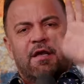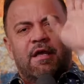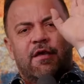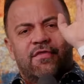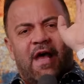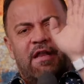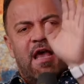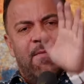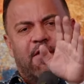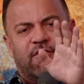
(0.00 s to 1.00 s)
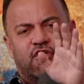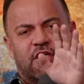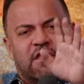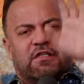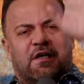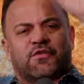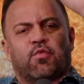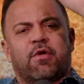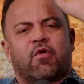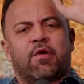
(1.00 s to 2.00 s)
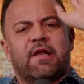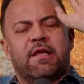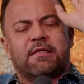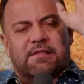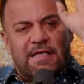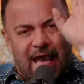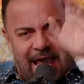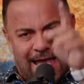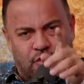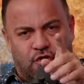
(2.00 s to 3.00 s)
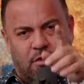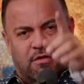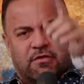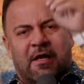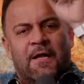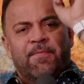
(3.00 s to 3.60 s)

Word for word: In the name of Jesus, we release the angels